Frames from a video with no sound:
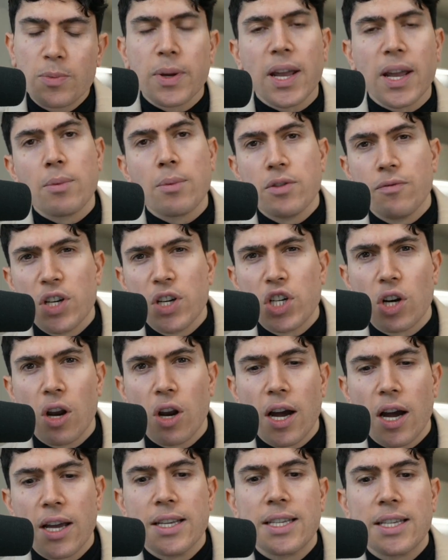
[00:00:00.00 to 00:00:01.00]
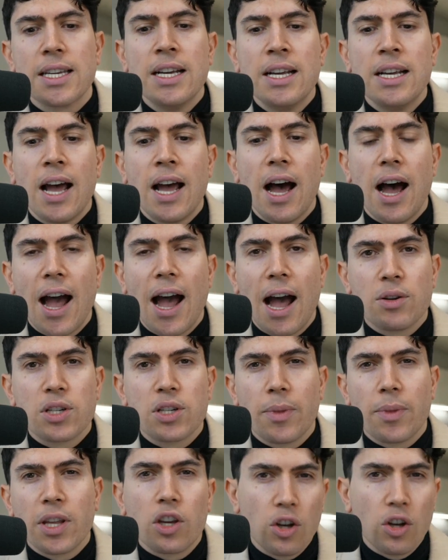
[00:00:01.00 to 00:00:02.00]
being able to visualize how
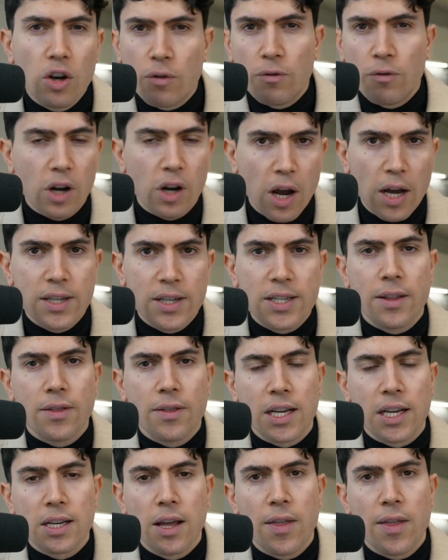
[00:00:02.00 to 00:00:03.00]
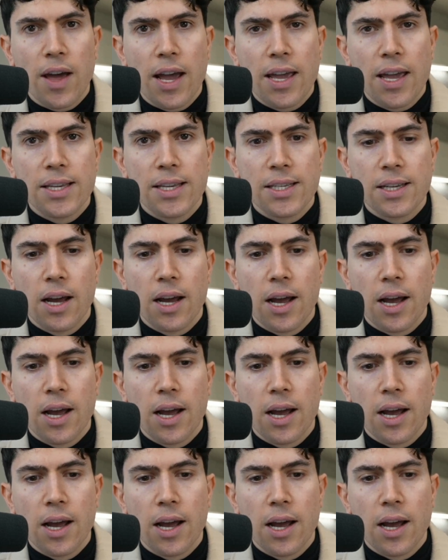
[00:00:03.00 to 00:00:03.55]
something could look for clients and things like that is